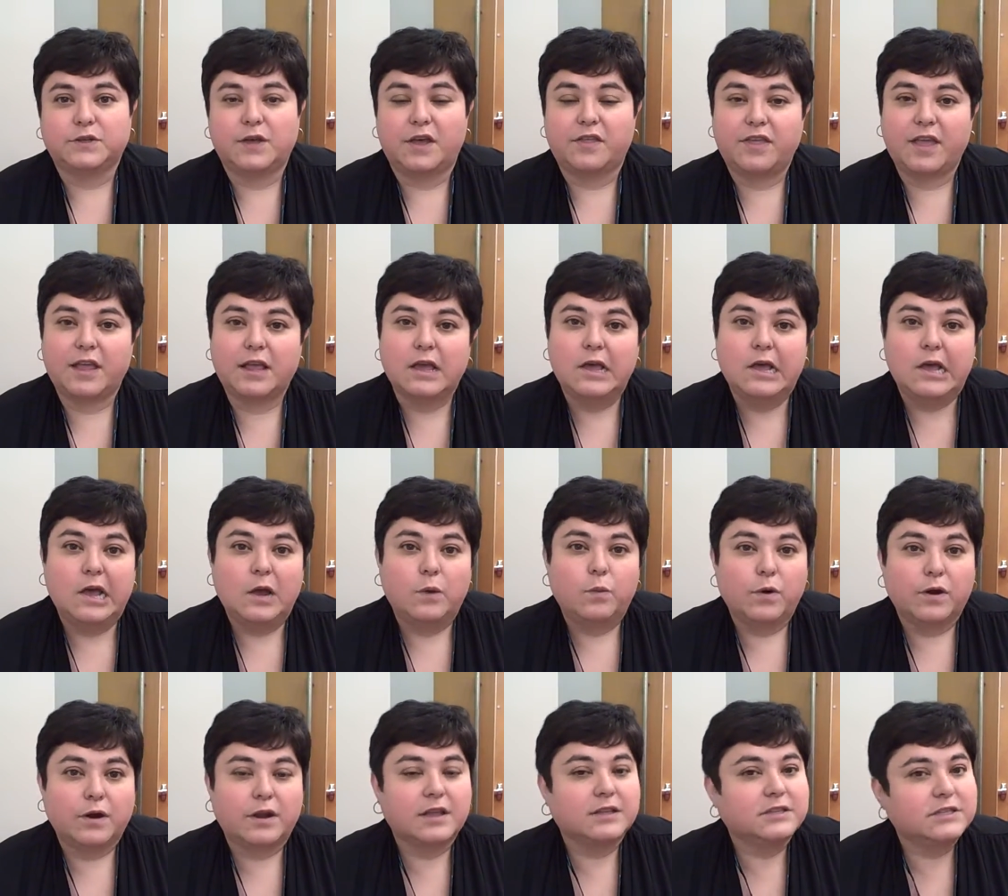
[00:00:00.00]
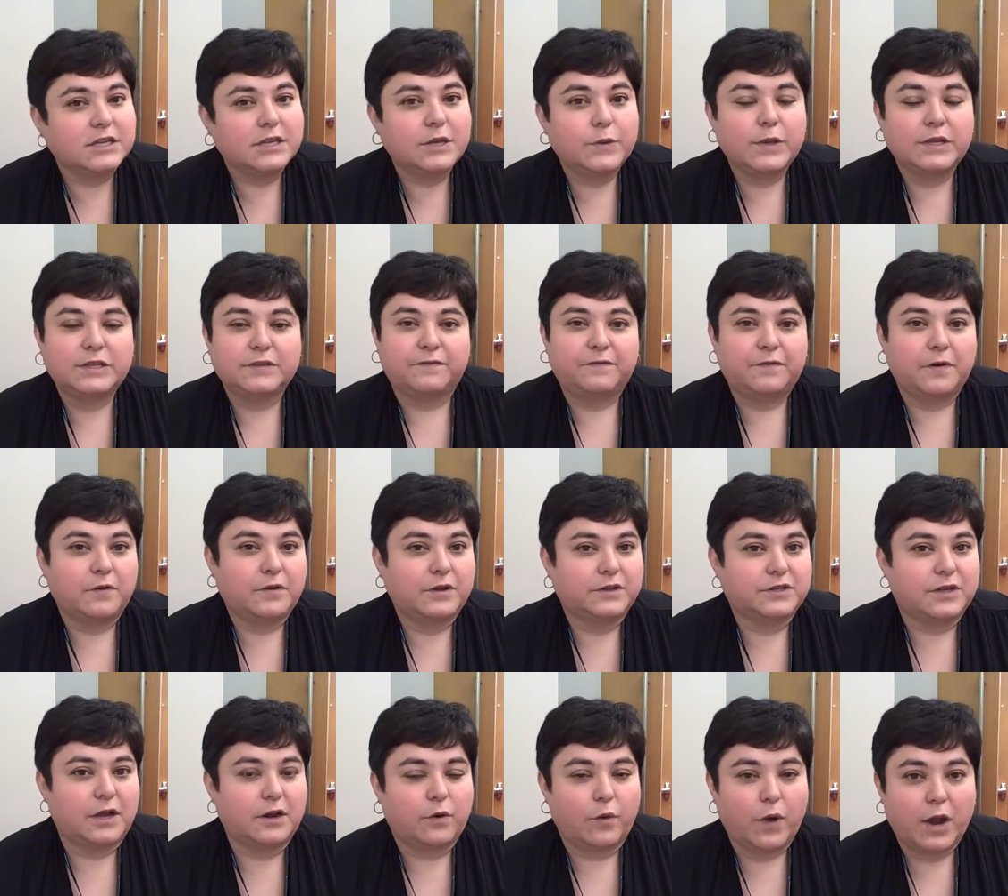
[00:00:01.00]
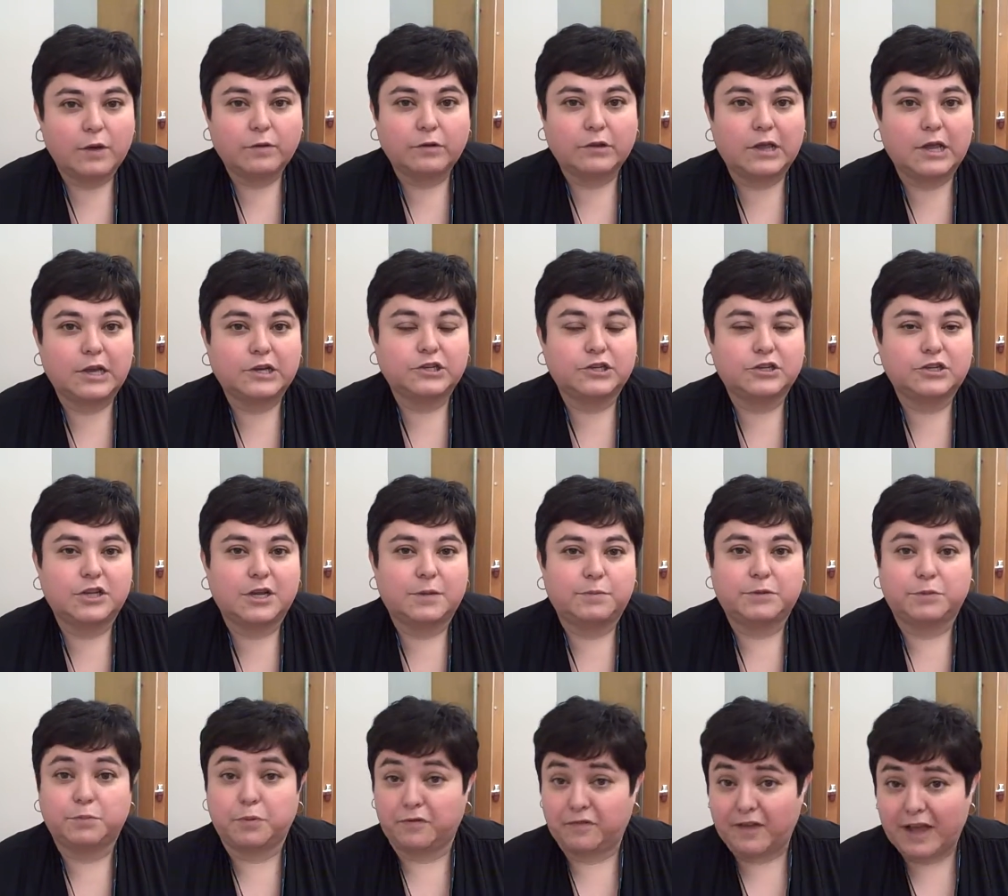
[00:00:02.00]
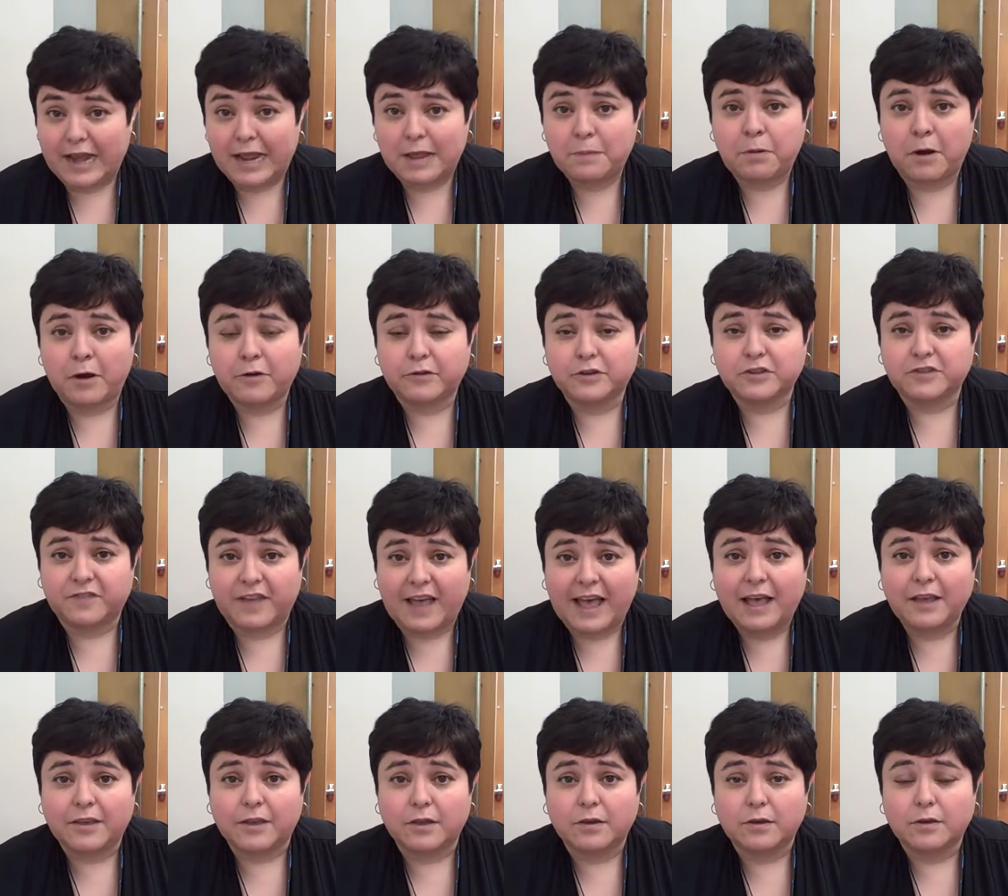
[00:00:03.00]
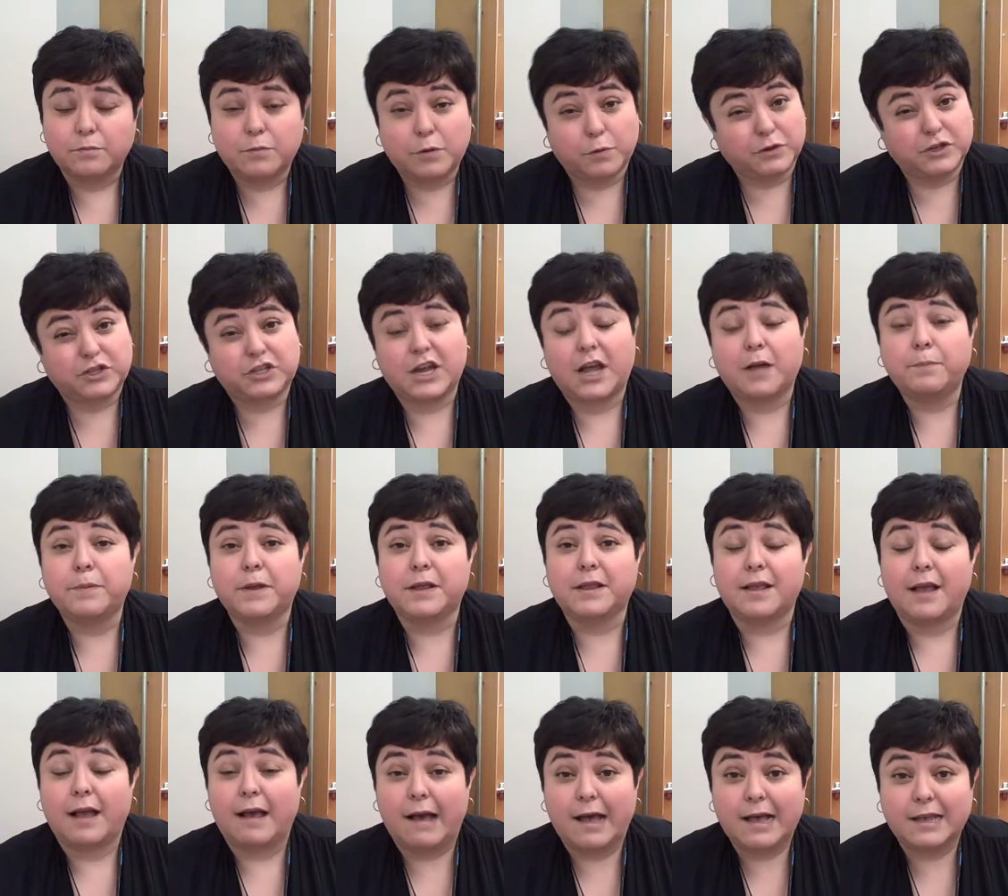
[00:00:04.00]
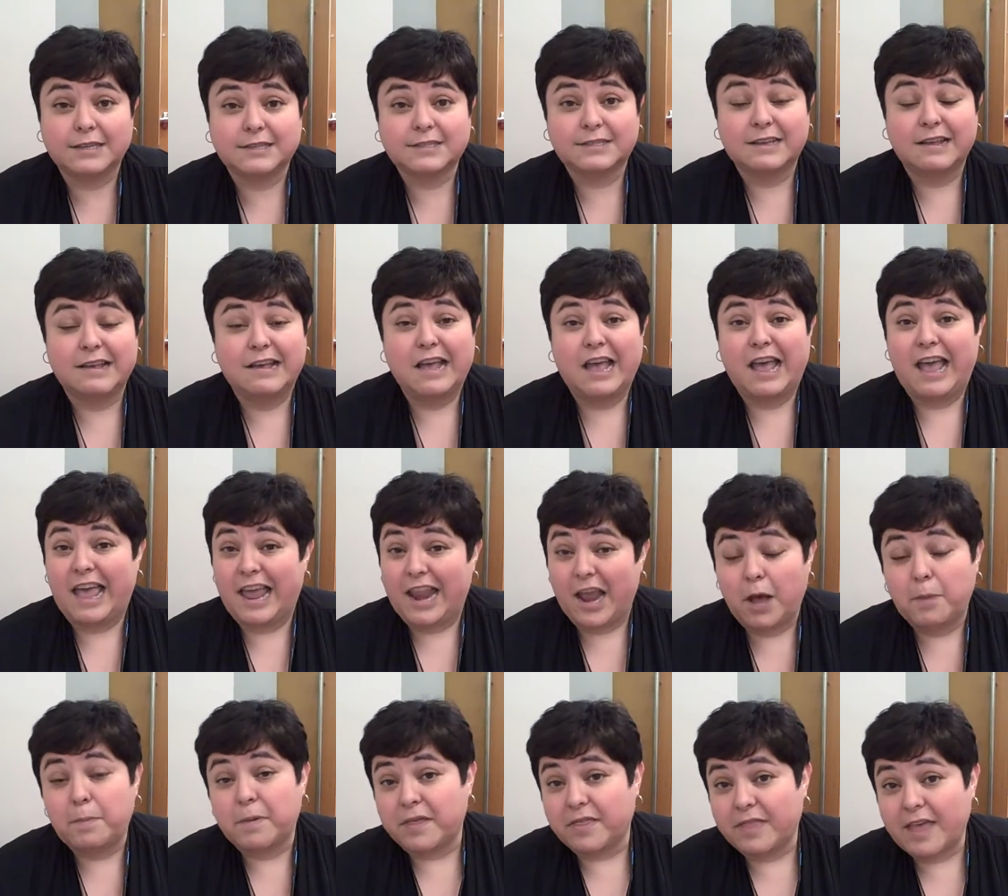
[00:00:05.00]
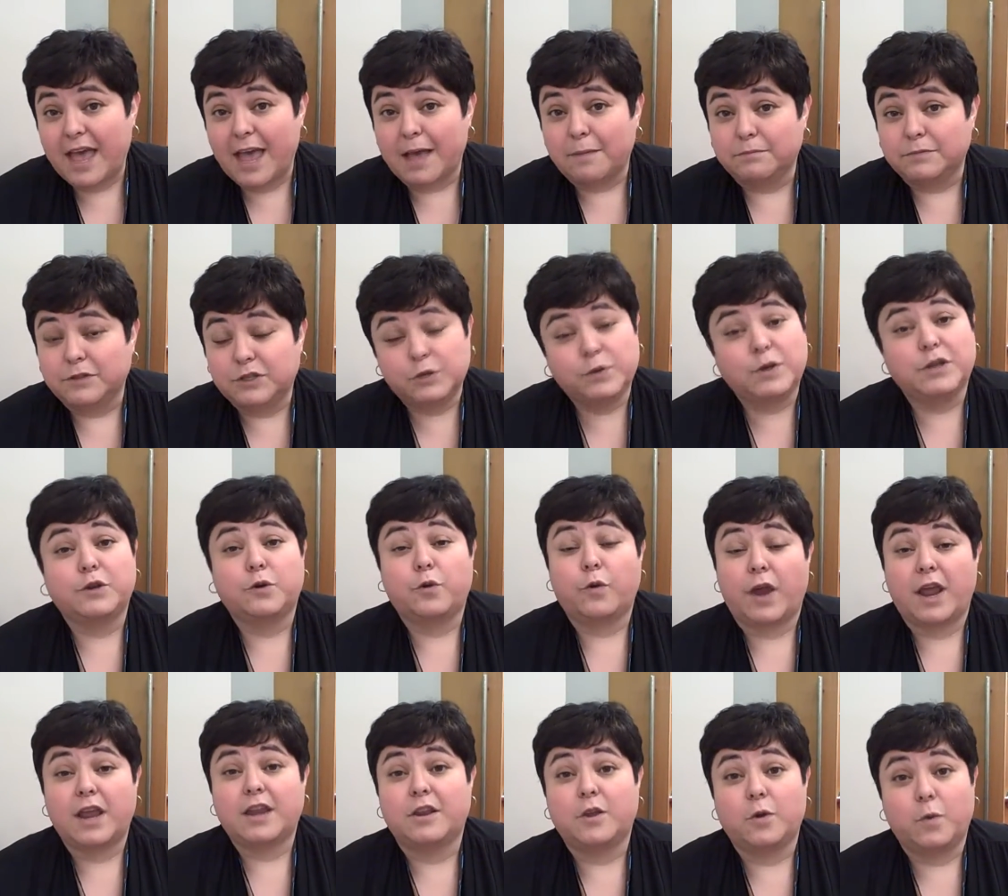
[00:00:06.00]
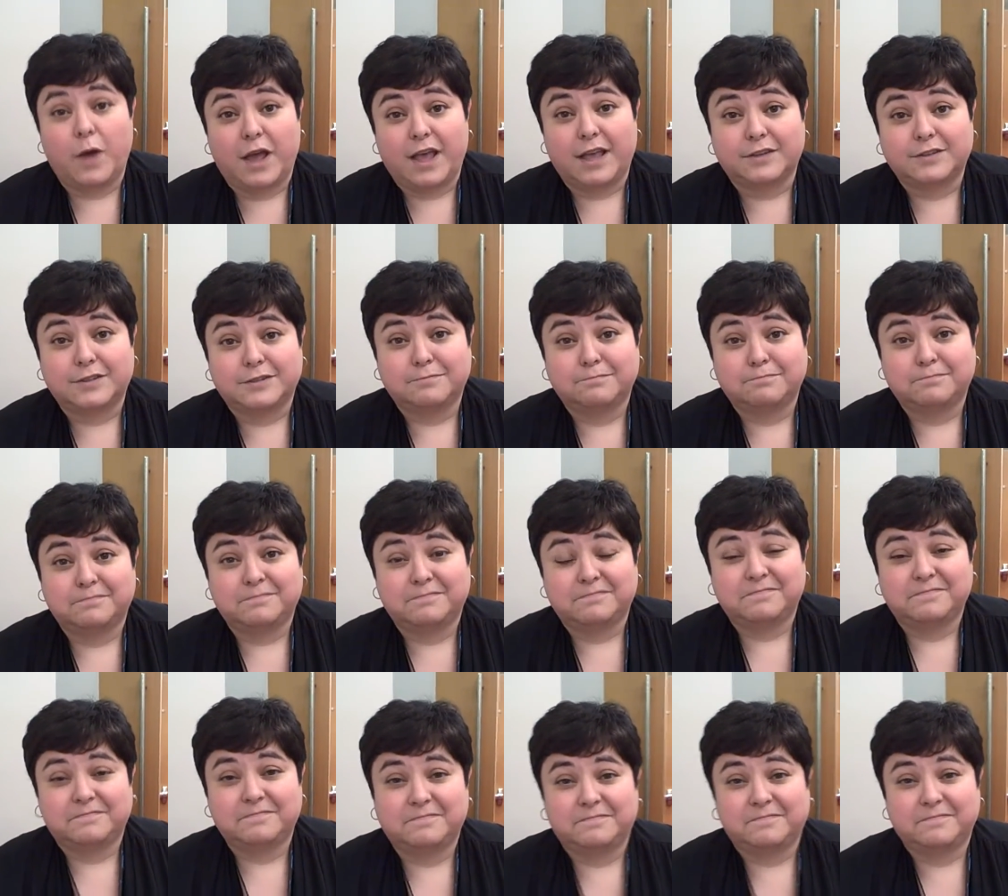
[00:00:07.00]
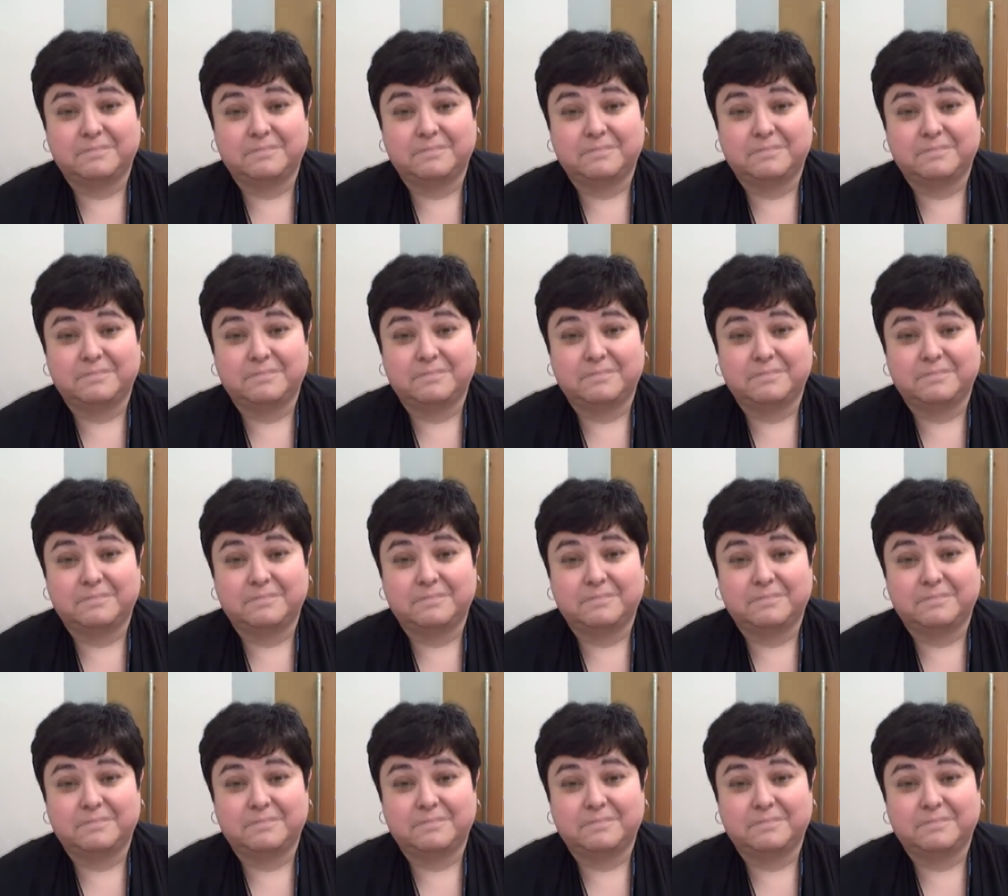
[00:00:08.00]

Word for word: So I think we're continuing to focus on great relationships, providing partners value, but we're just helping us and helping them do it in great new ways. Thank